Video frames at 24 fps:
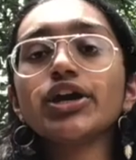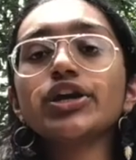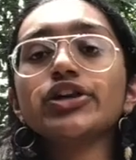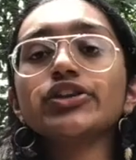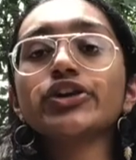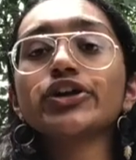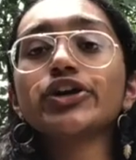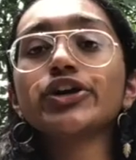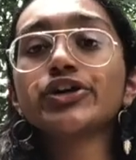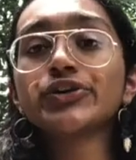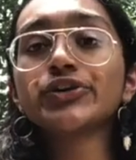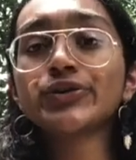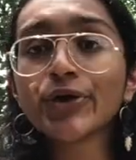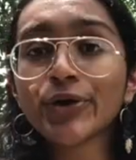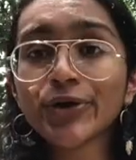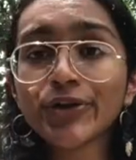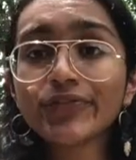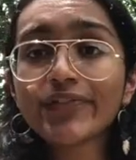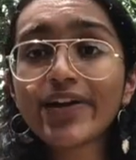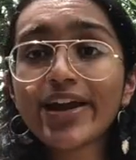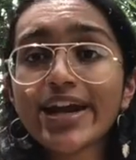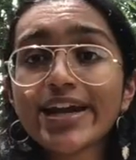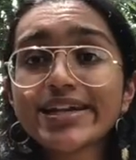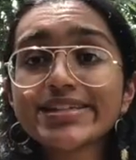The
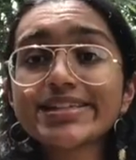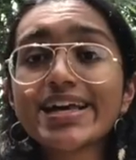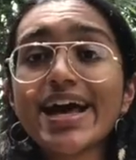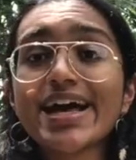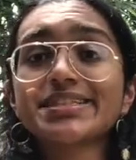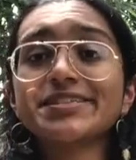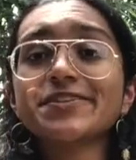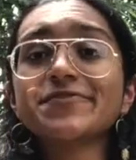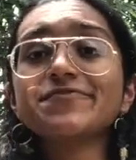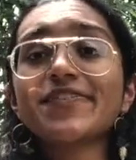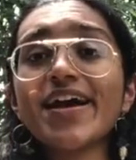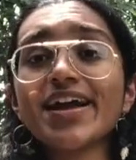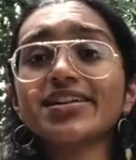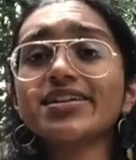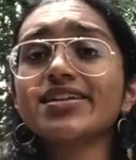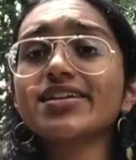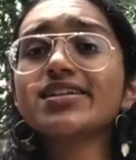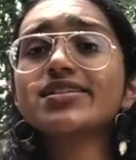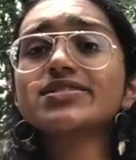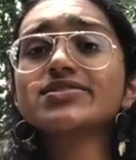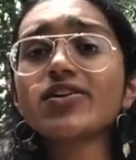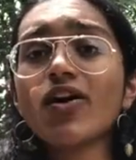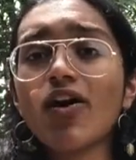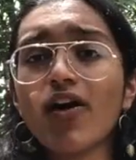coronavirus has affected us
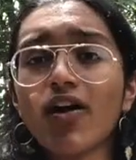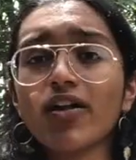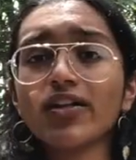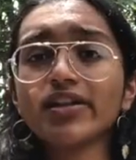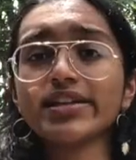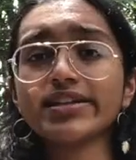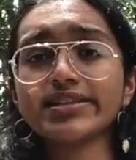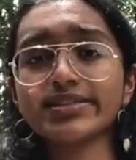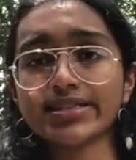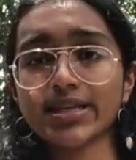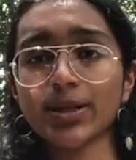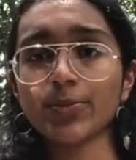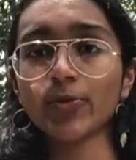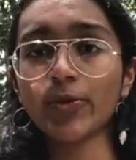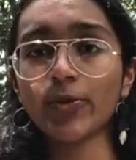all in some